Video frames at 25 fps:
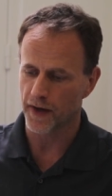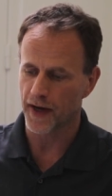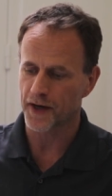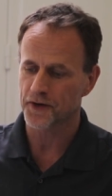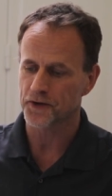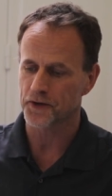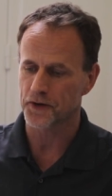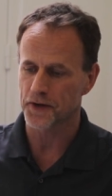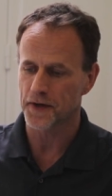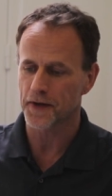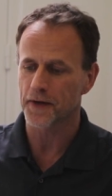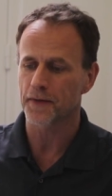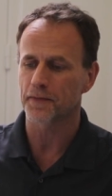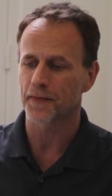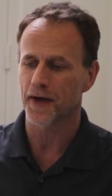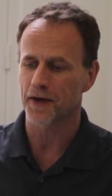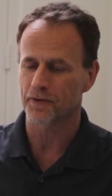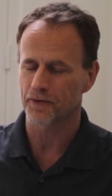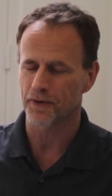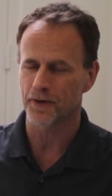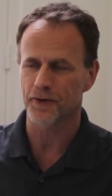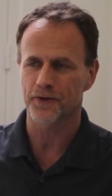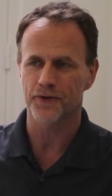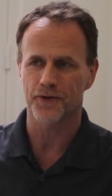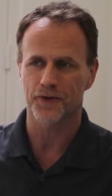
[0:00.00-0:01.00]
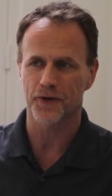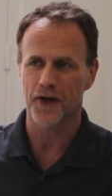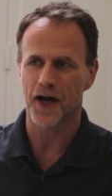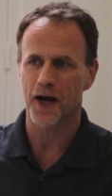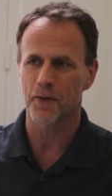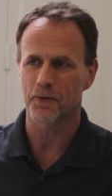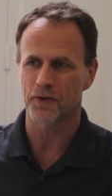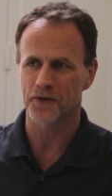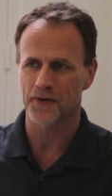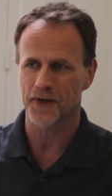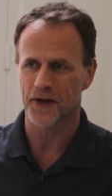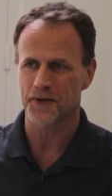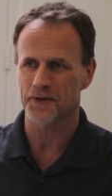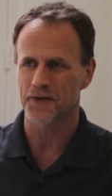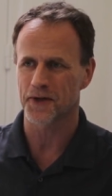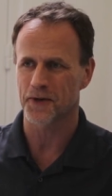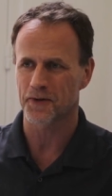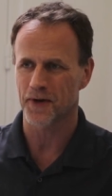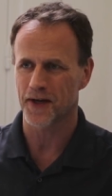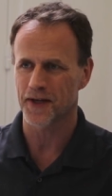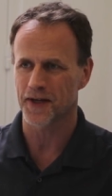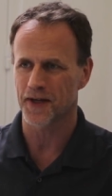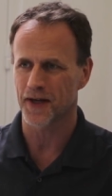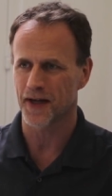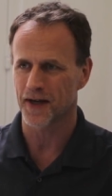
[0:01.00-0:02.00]
Actually, my first job was actually
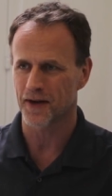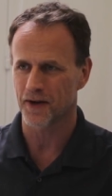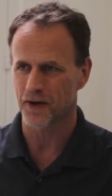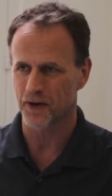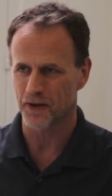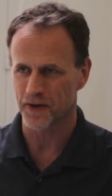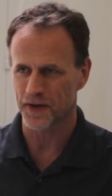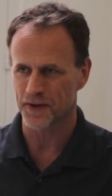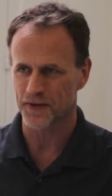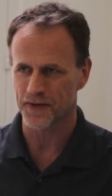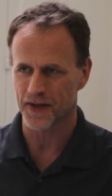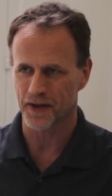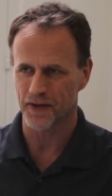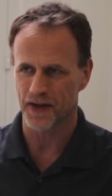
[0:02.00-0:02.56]
creating an earliest